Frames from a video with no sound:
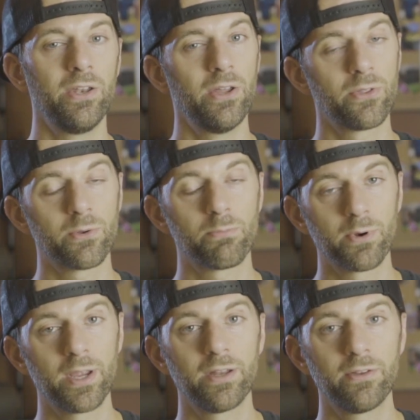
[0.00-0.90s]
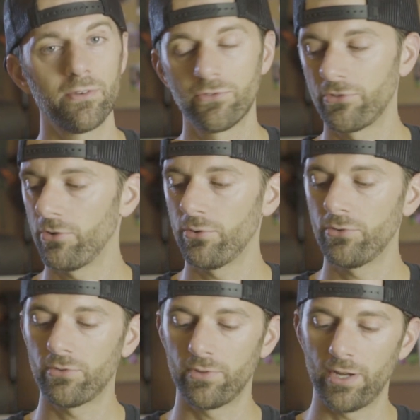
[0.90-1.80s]
another brand of
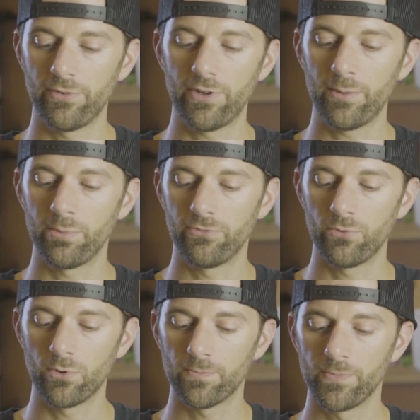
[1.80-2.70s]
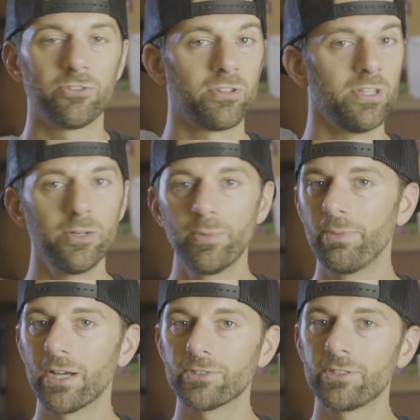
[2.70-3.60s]
shoes that I've had before. Just a little bit
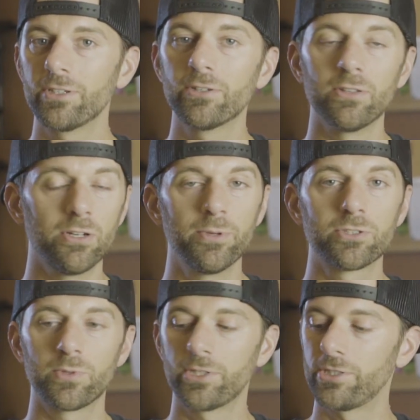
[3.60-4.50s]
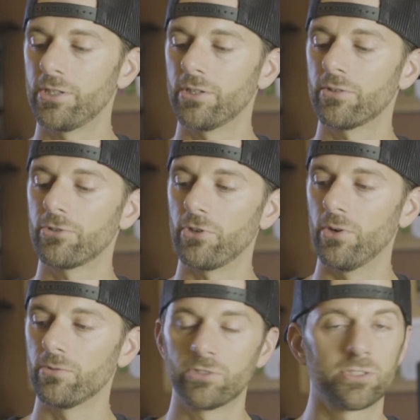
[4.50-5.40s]
bouncier, a little bit squishier.
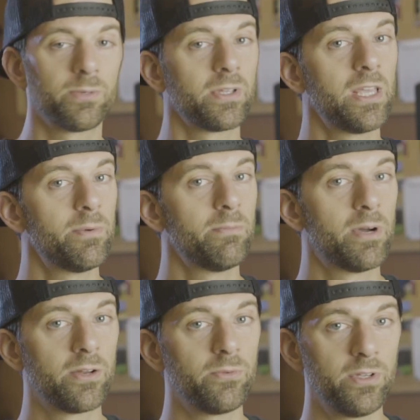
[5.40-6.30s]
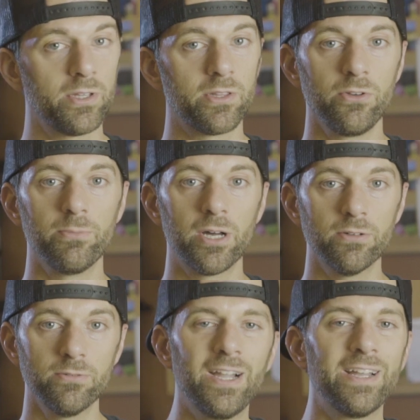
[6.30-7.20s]
So just something to keep in mind when you get the new
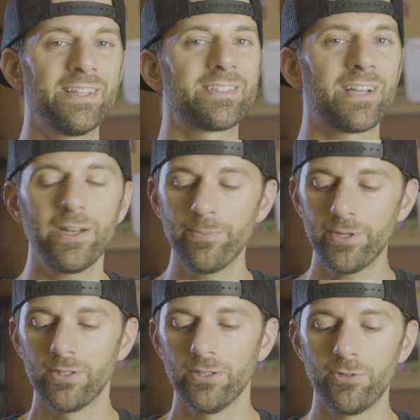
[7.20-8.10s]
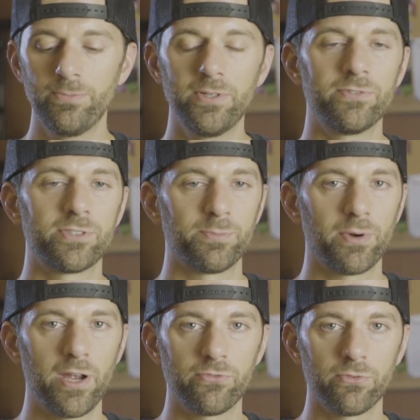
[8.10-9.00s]
model. And that's kind of been a little bit of a
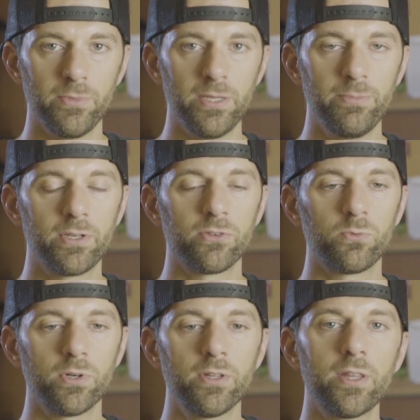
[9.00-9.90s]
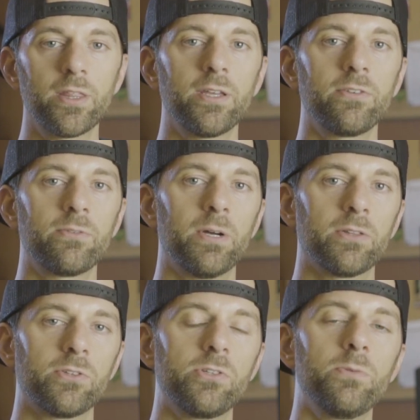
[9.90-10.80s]
surprise for me, because one of the things about
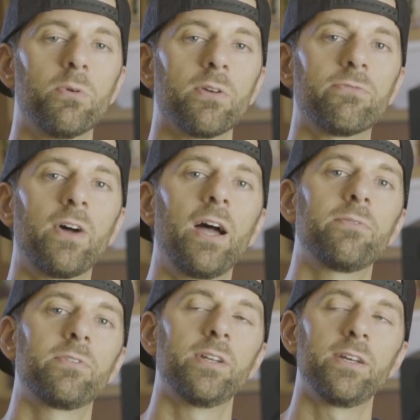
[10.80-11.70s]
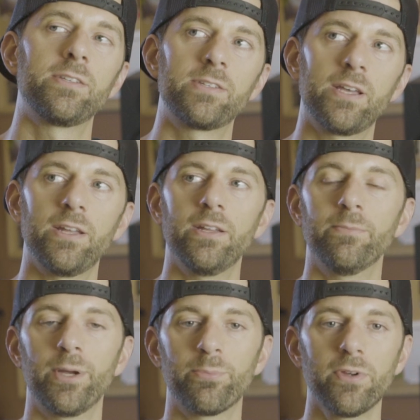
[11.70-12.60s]
the 2.5s that I said in
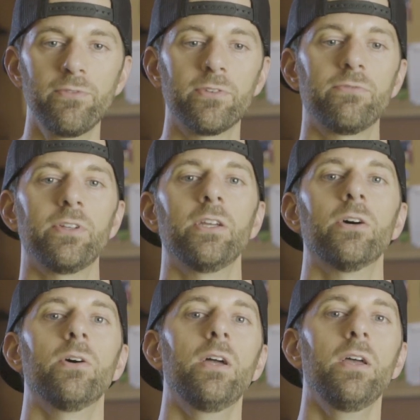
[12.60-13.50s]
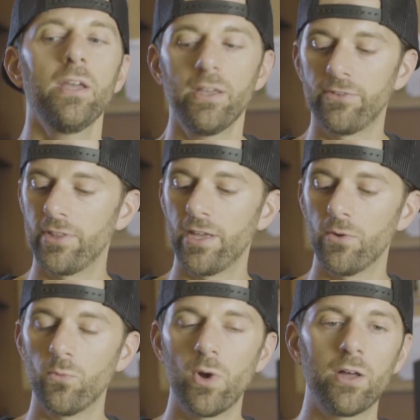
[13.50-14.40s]
my previous video is
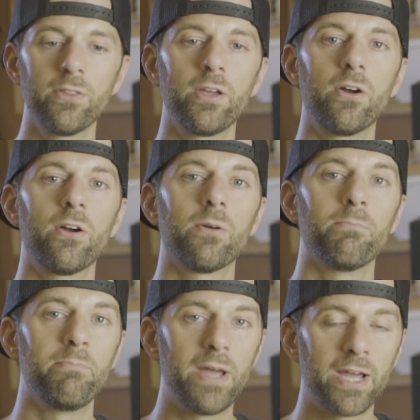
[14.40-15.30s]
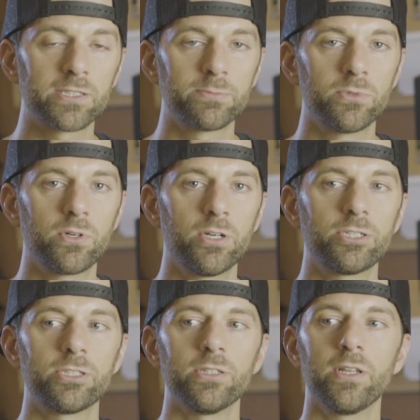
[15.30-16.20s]
that while they are maximal
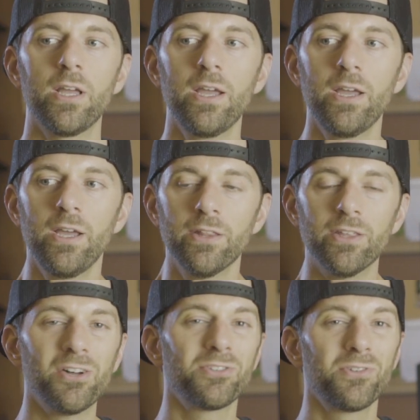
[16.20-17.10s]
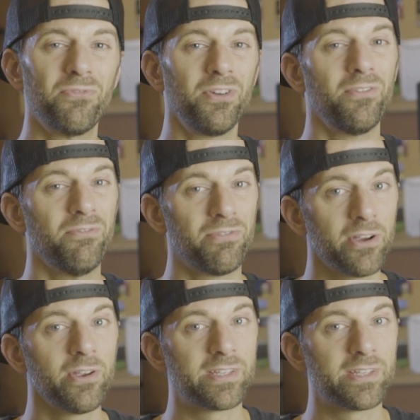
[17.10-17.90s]
cushion, they also felt very